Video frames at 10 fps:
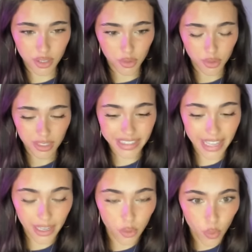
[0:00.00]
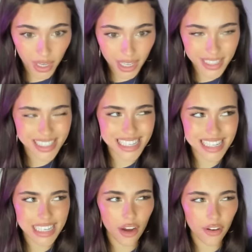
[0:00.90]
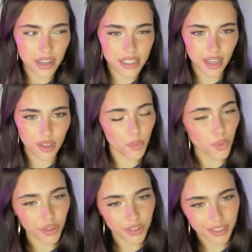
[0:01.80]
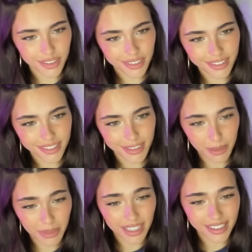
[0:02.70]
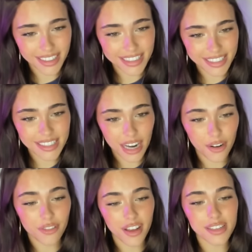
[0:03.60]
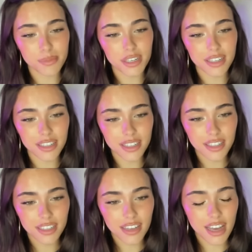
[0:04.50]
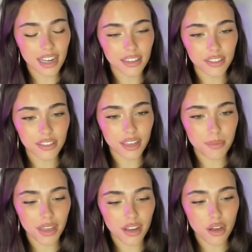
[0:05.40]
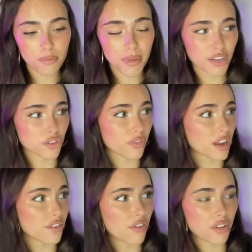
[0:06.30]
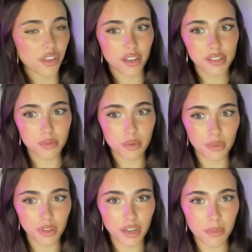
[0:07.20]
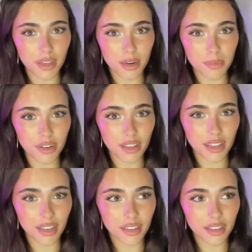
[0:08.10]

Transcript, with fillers: Like, weed is the scariest thing in the world to me. It terrifies me. And I literally am like petrified of everything. Someone will look at me, and I'm literally like,